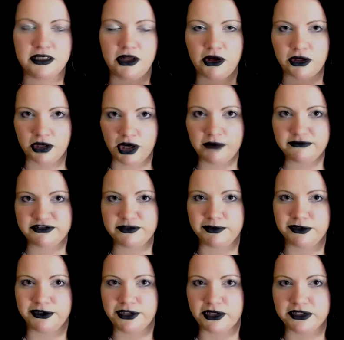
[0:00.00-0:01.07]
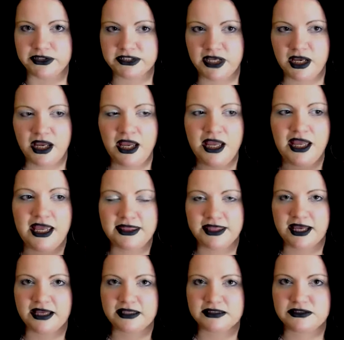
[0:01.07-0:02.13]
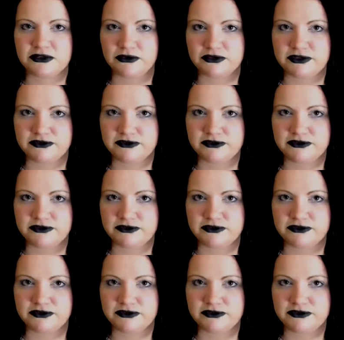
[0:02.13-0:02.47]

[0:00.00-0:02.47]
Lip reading: uncomfortableness in that sort of